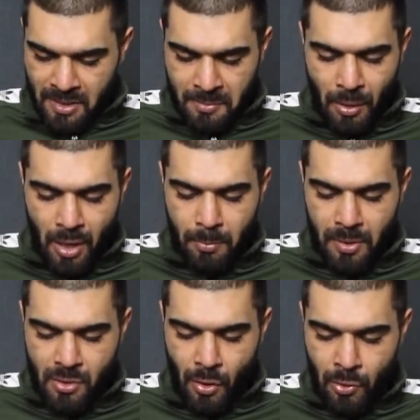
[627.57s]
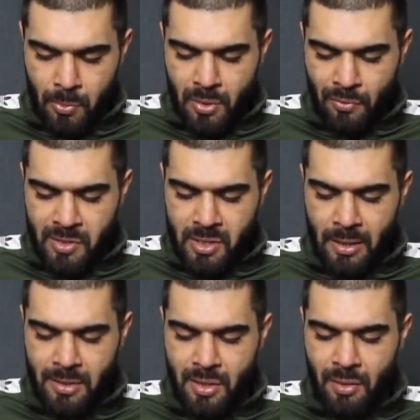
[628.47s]
Says Pogba's hopes of
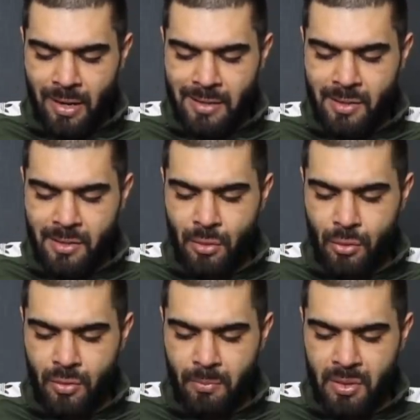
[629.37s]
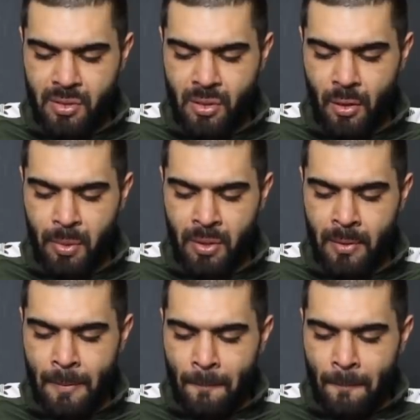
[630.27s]
returning to Juventus look to have been scuppered